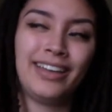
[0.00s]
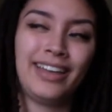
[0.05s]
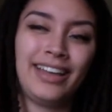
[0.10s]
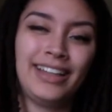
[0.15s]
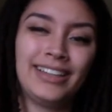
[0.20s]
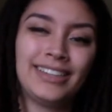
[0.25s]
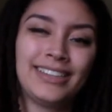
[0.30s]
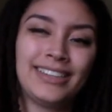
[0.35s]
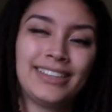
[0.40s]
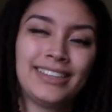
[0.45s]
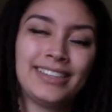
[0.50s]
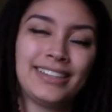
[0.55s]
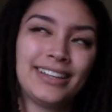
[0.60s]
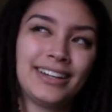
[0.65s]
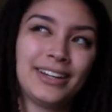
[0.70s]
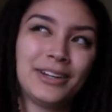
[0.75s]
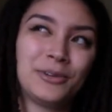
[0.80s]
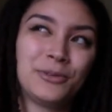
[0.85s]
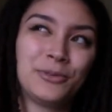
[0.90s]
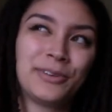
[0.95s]
It
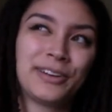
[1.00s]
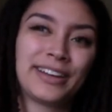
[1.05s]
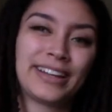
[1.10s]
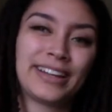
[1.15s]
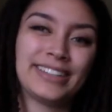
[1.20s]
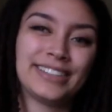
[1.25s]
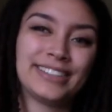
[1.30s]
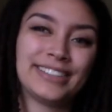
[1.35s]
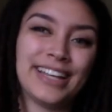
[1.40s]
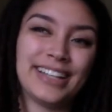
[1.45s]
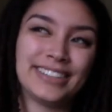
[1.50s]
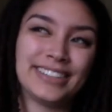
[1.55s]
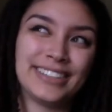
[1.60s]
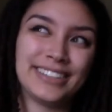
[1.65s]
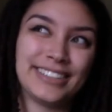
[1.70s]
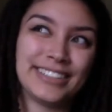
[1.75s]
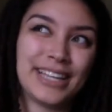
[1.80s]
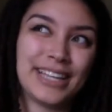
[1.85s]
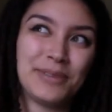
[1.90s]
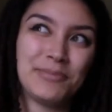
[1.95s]
didn't work exactly
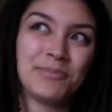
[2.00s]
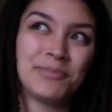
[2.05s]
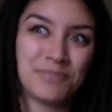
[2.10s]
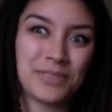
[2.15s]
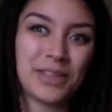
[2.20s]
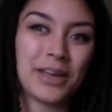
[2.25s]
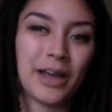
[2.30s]
the same.